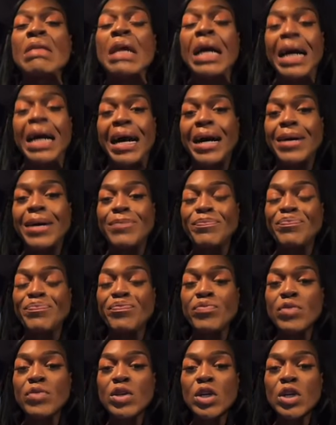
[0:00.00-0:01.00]

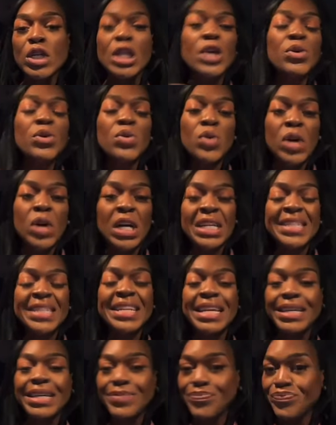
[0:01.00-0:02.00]
um, low
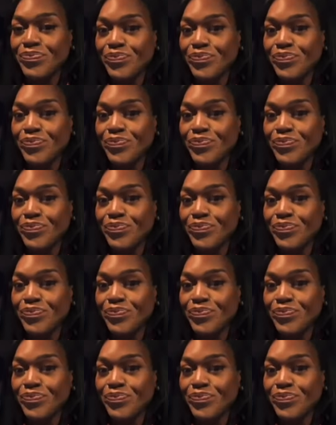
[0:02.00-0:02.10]
quality.